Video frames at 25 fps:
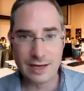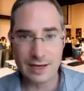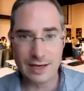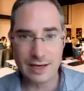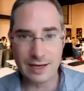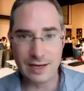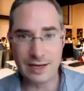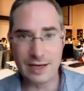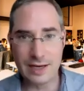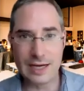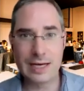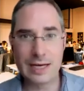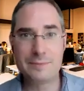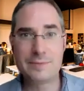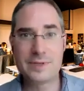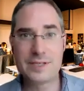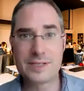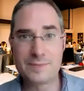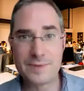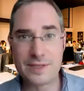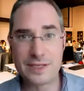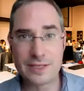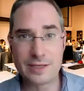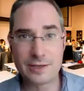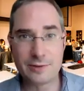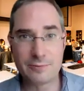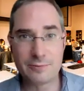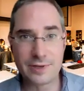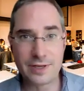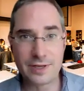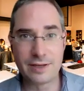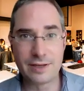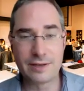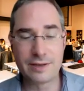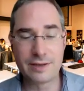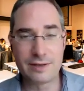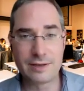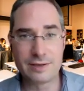I've been speaking
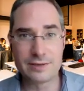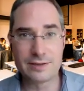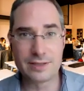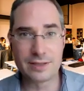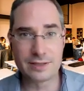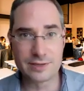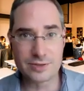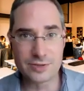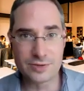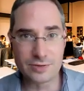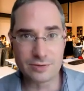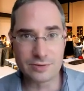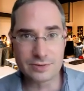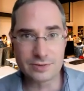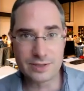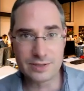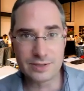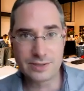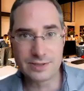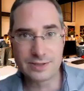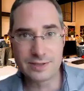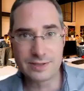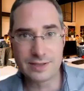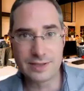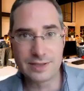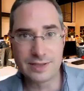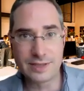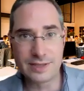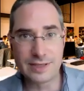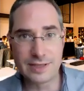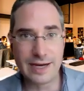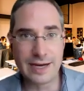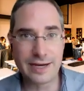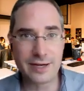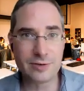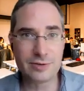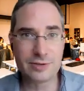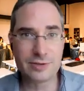with Douglas Soltys, the
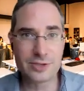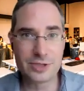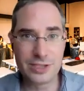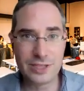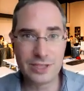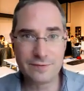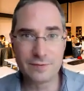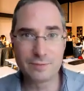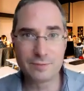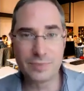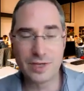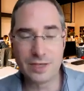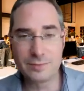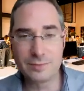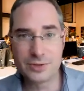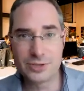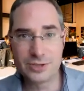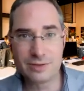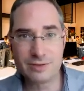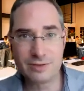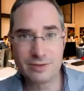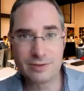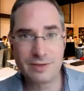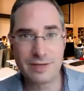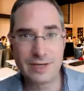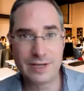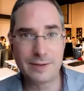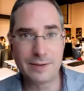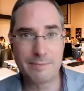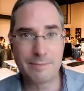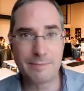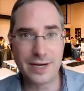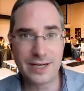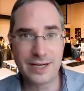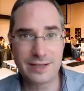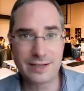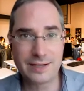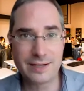editor-in-chief and publisher at
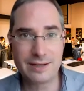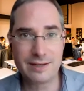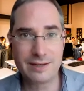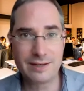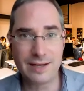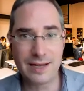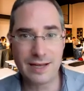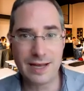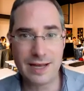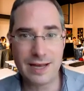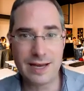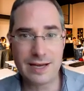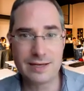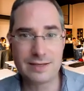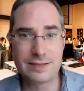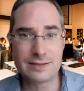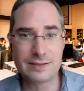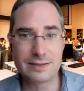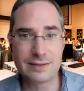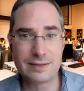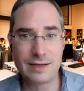BetaKit. And